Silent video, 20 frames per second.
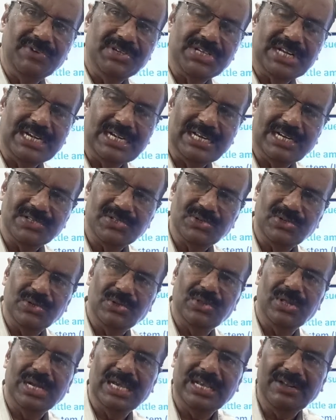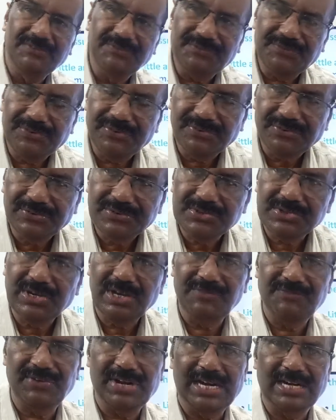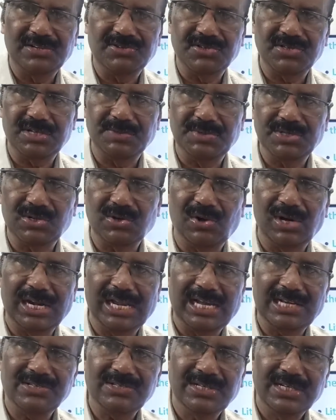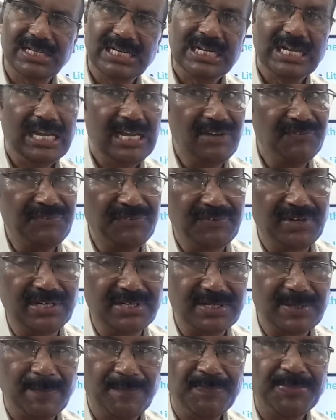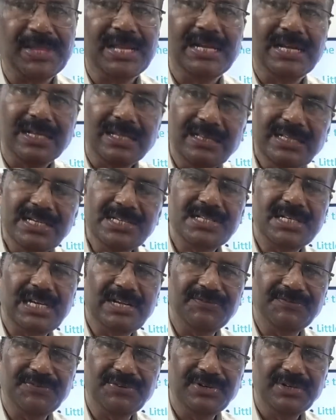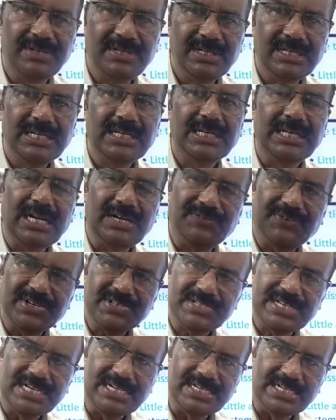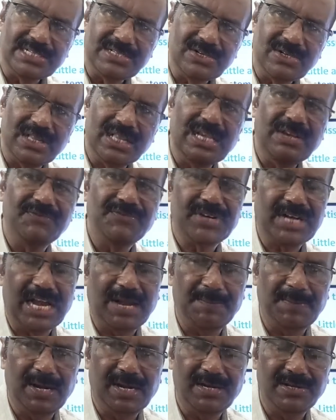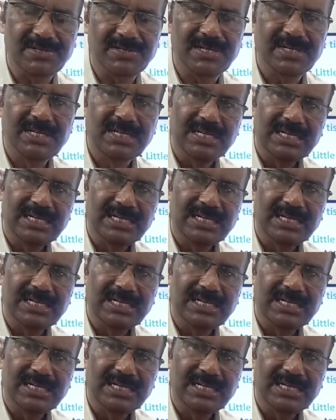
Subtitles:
which enters into the lymphatic system is called as lymph friends. This lymph, it first enters into the lymph capillaries